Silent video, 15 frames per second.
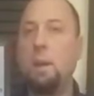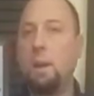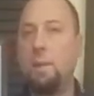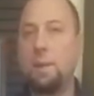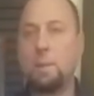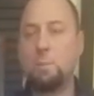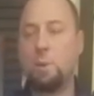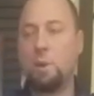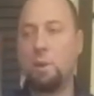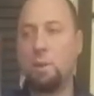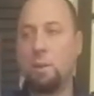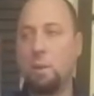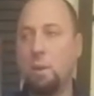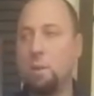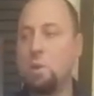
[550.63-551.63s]
and that's part of
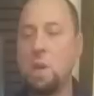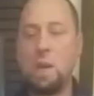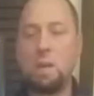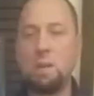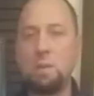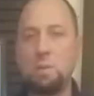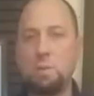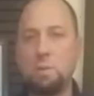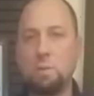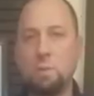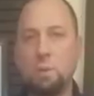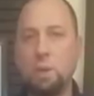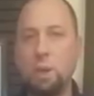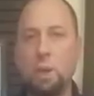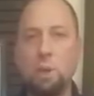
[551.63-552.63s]
the challenge of
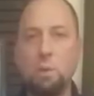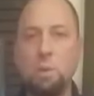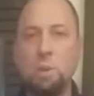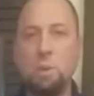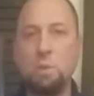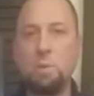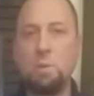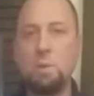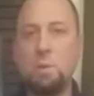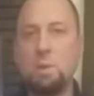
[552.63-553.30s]
learning new tunes,